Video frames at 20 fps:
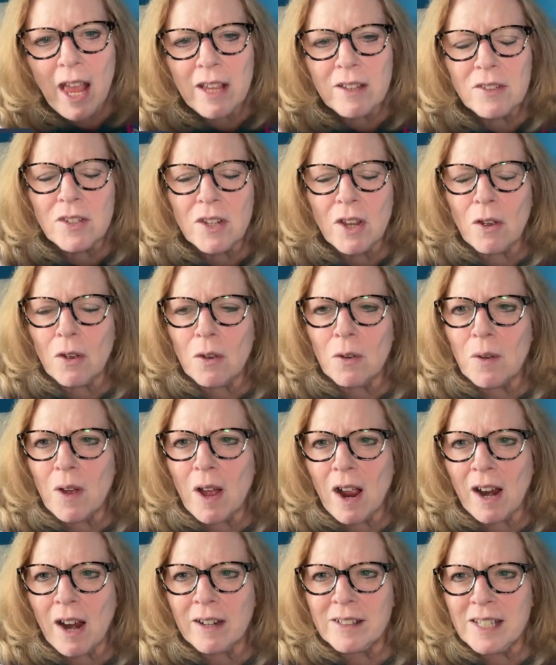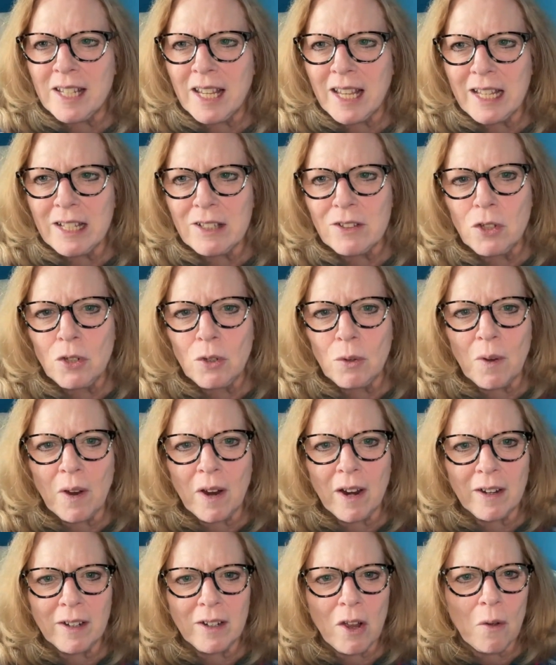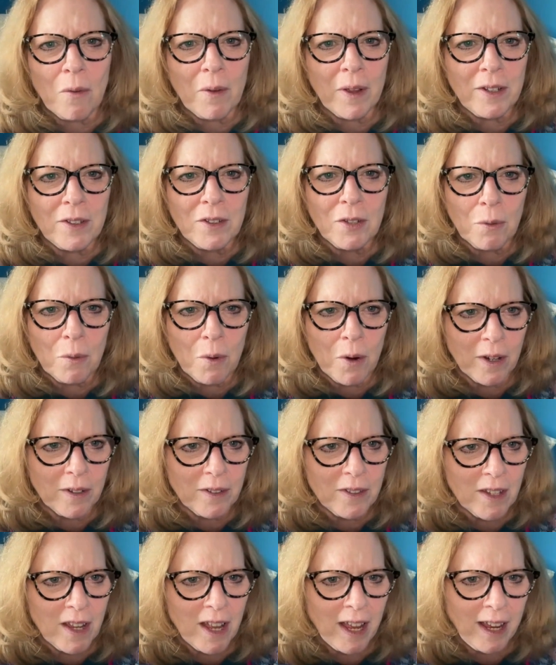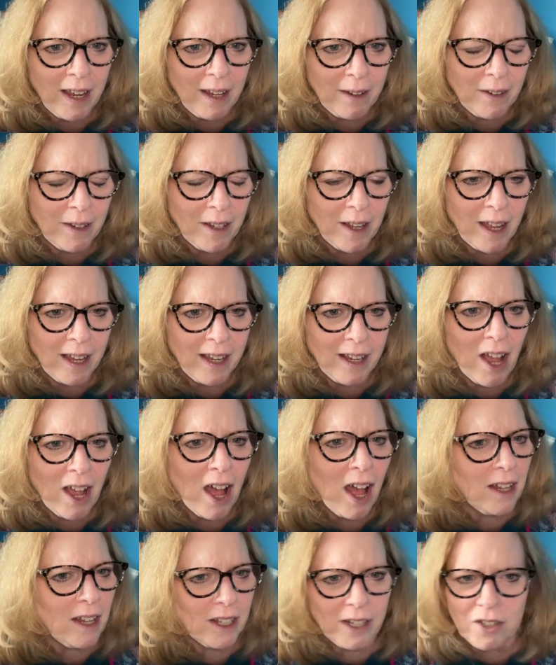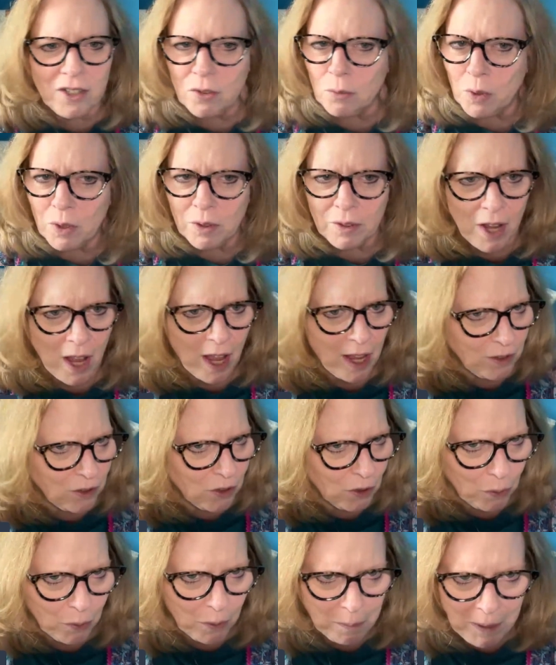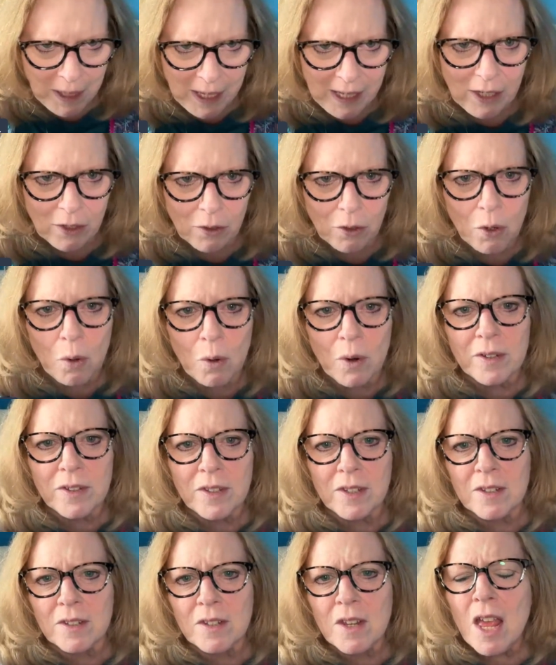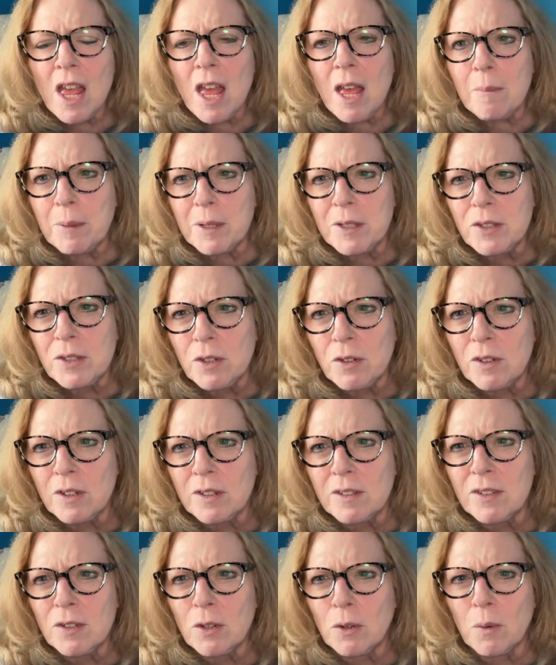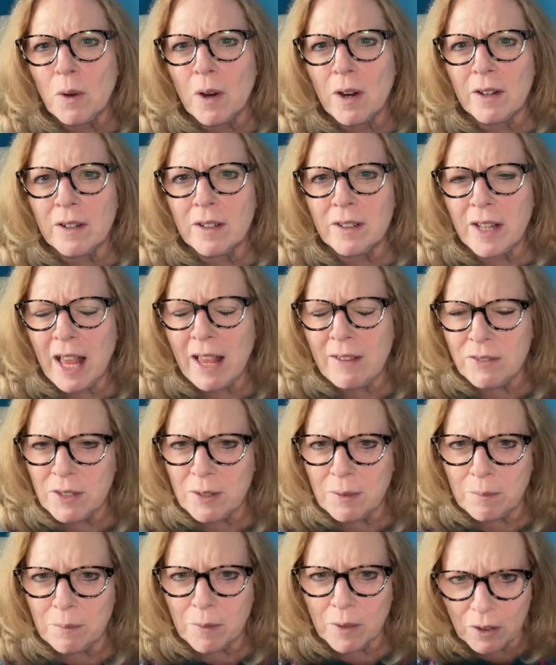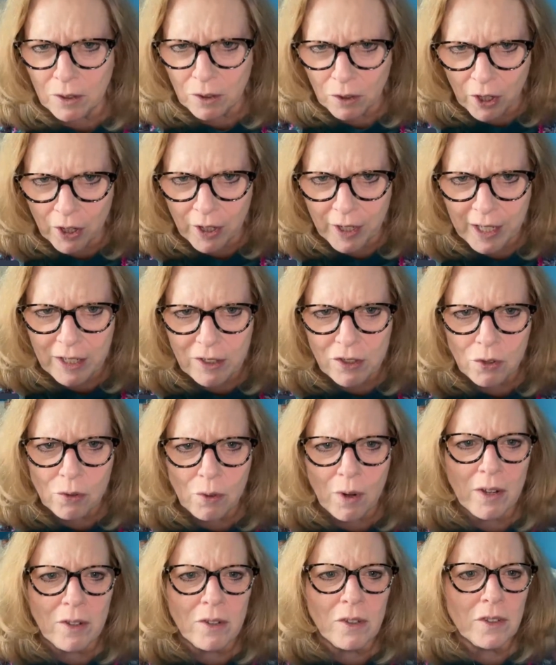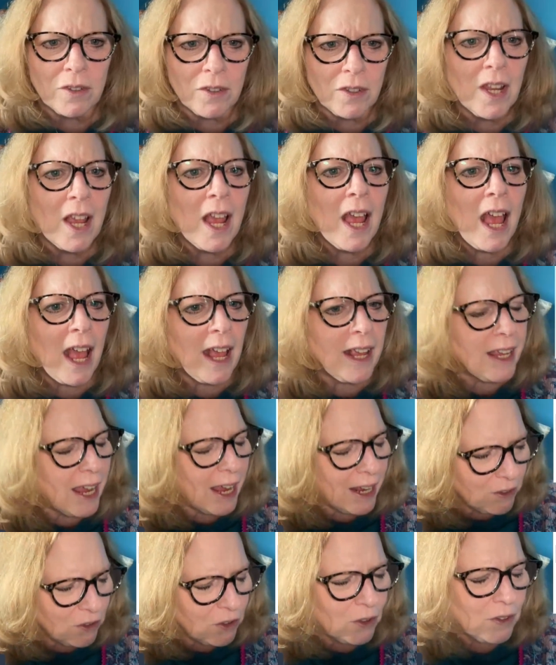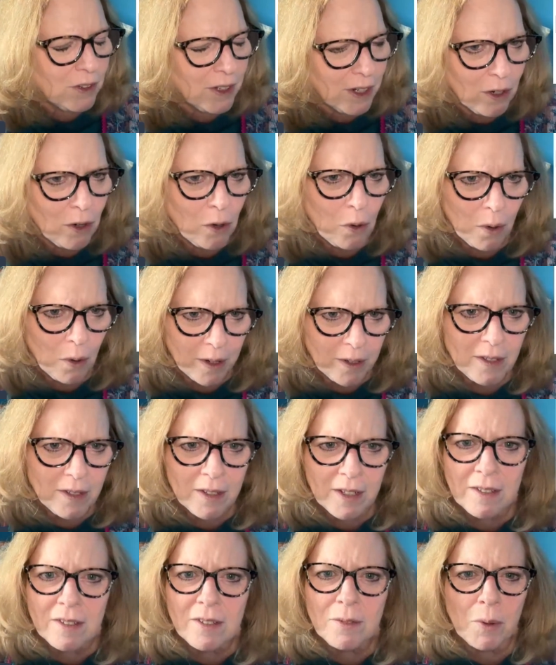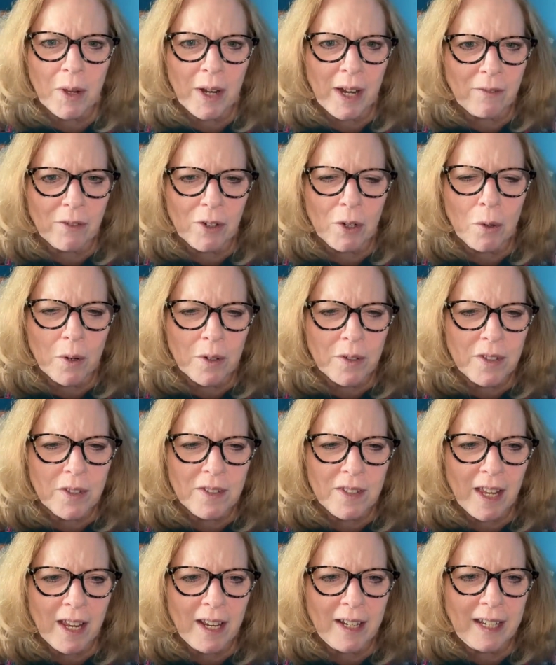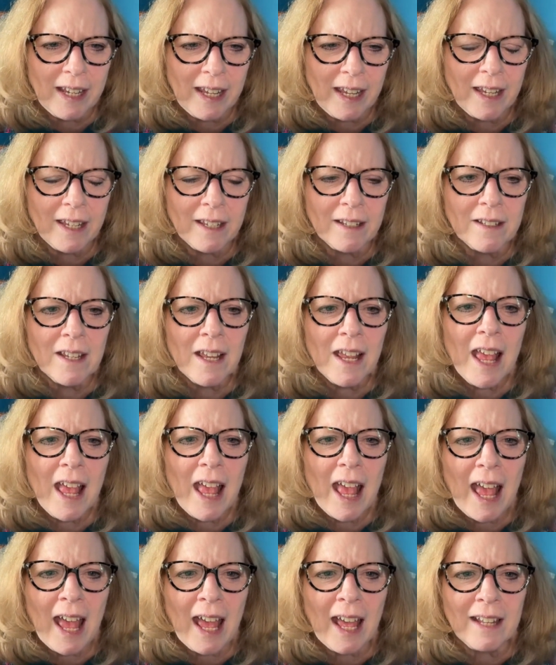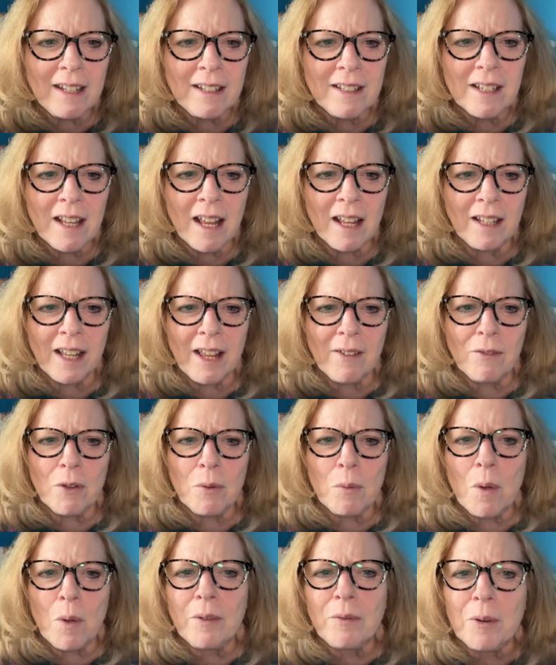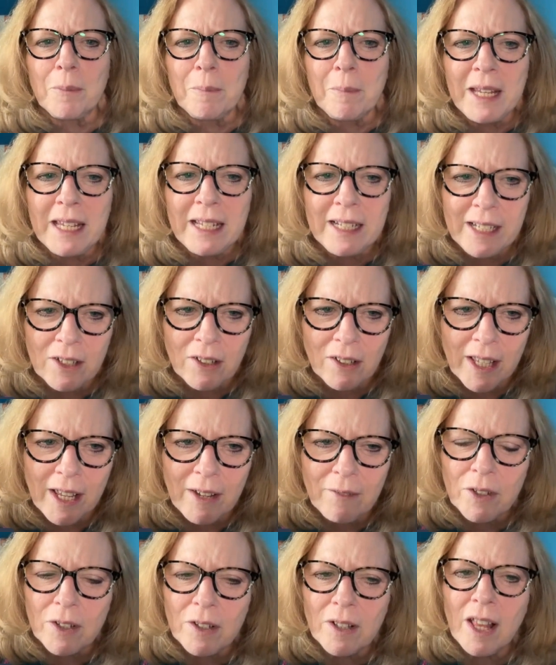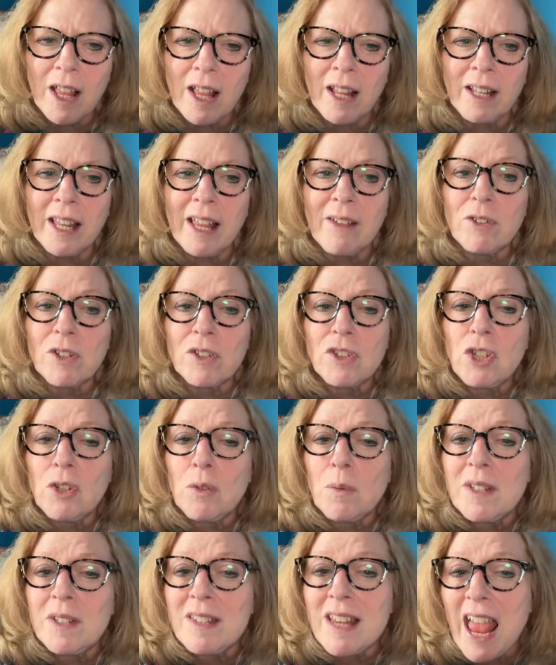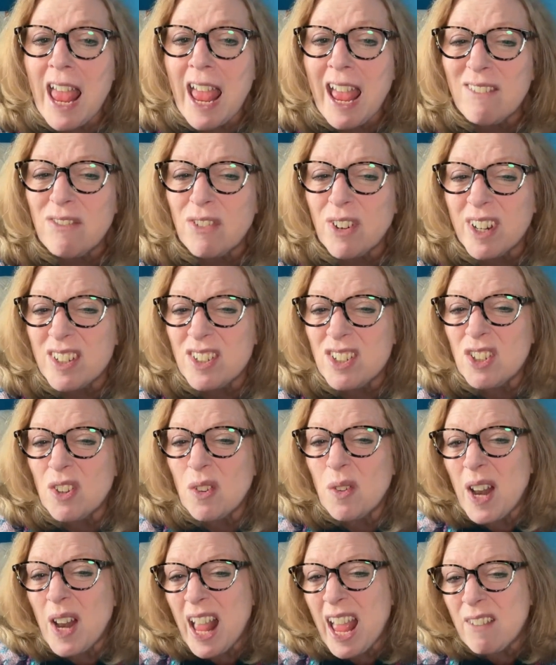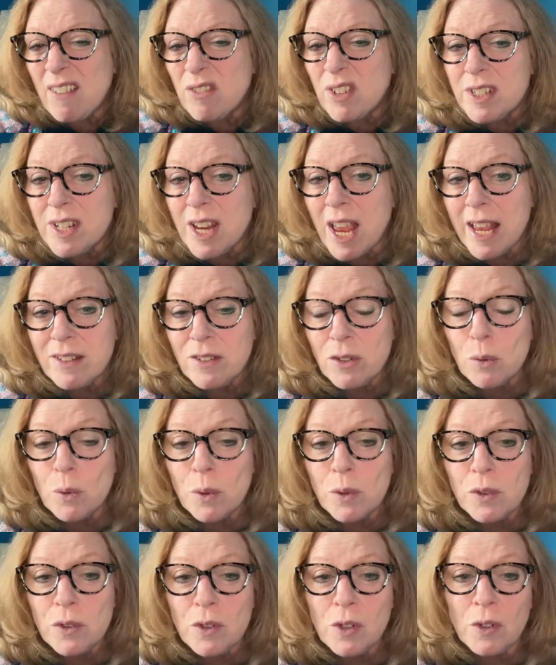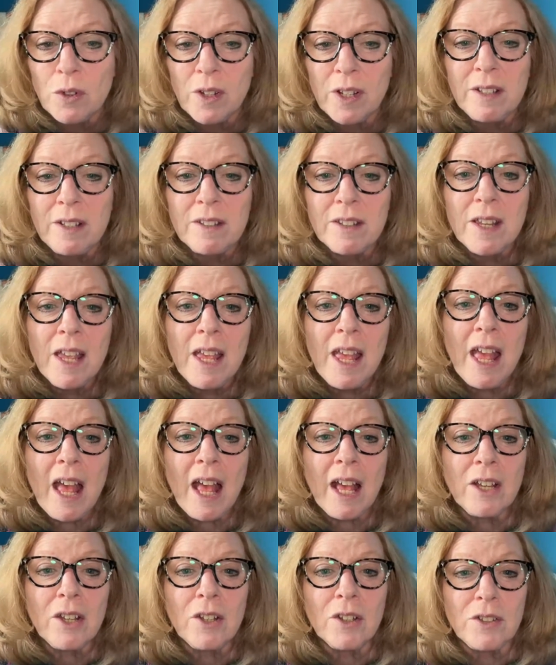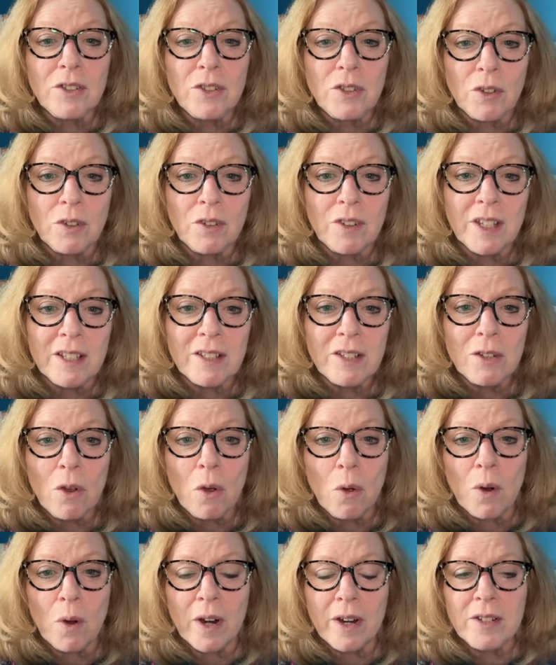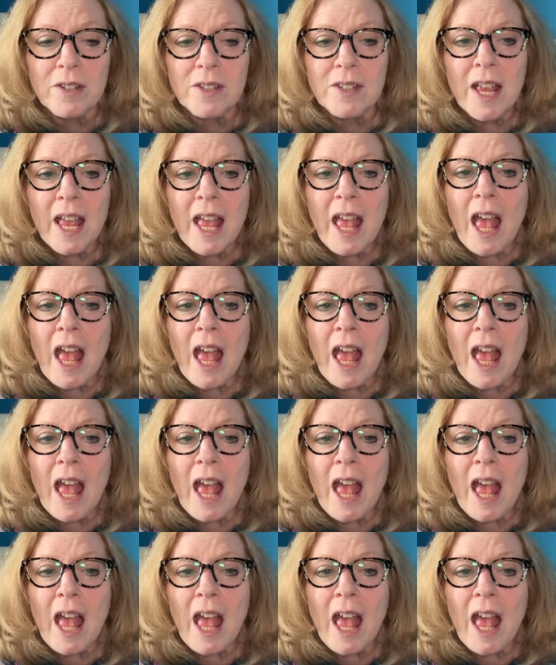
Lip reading: So our teens who are going towards a college will not do remedial courses, but students who have some learning struggles can do their courses, whatever courses they need, at a level 1 remedial level. A level 2 is average. So an average high school student could do this course.